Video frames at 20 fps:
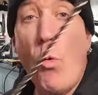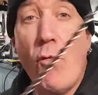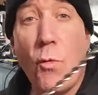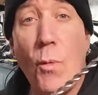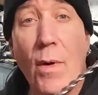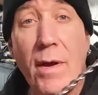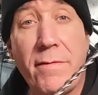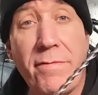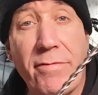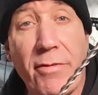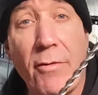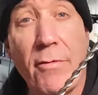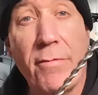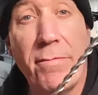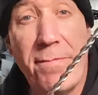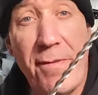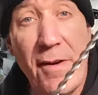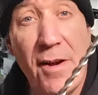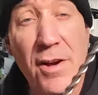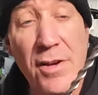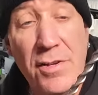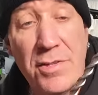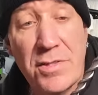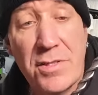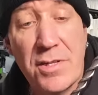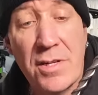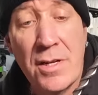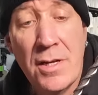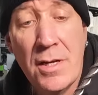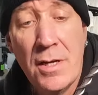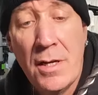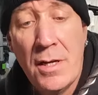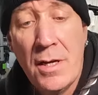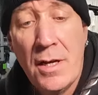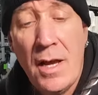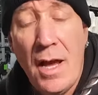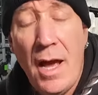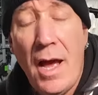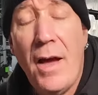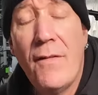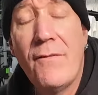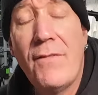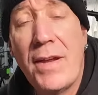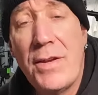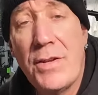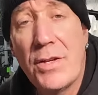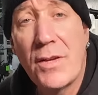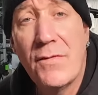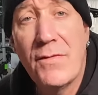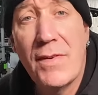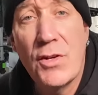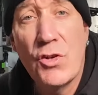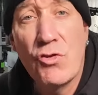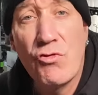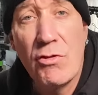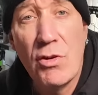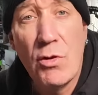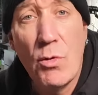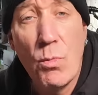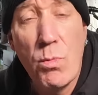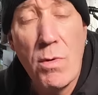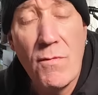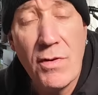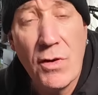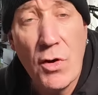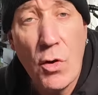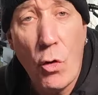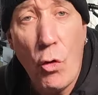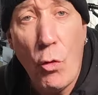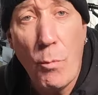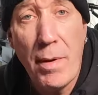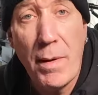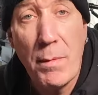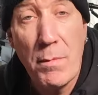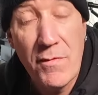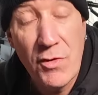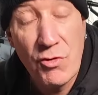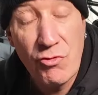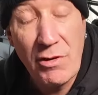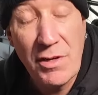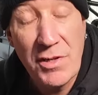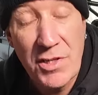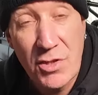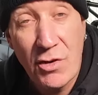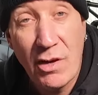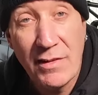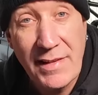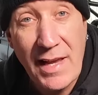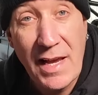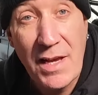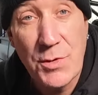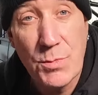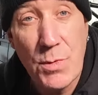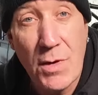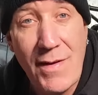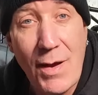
the way through first, and then you can then drill with a core bit with a drill inside that as well.